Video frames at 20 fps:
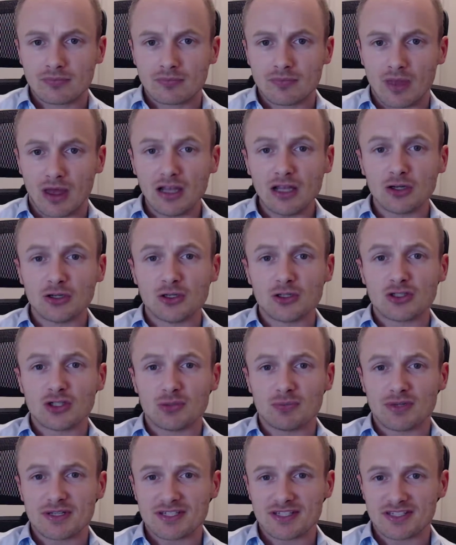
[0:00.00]
Hello
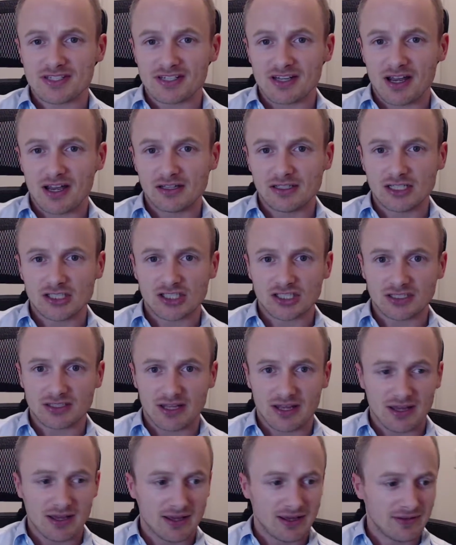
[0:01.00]
YouTube, this is Annihilation,
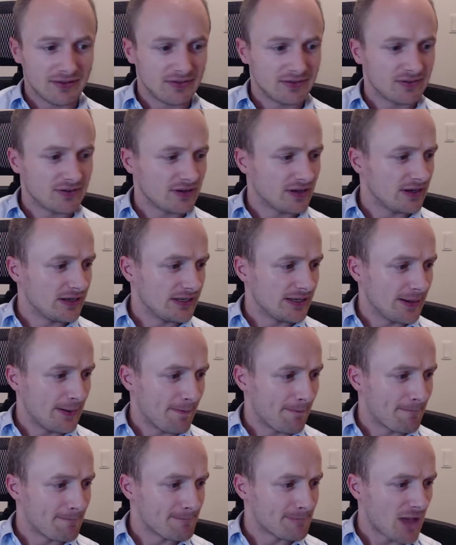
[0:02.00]
and
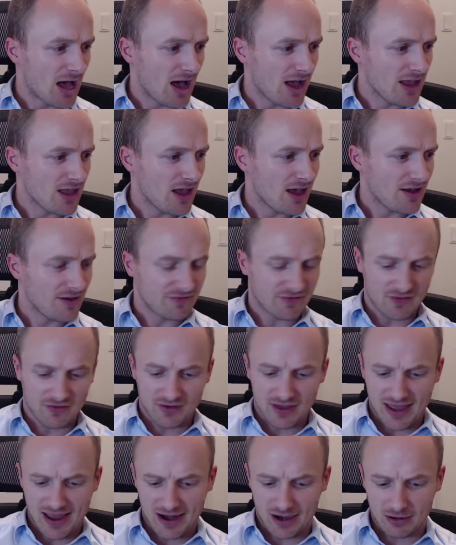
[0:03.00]
I have
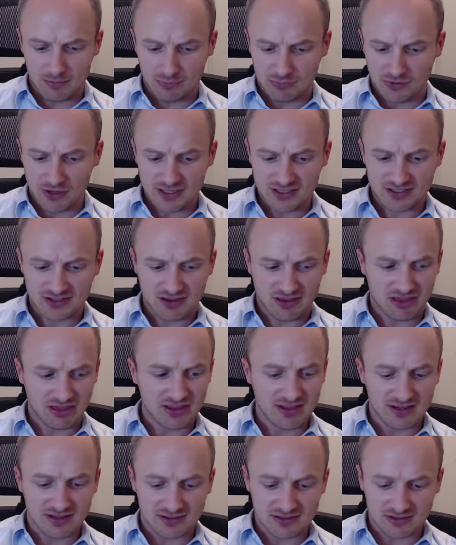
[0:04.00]
airbrushed
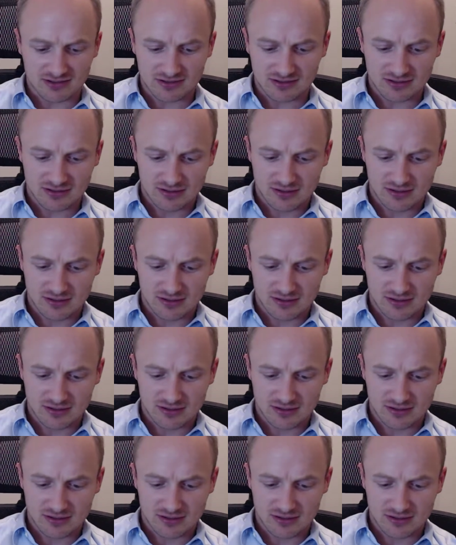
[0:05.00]
things.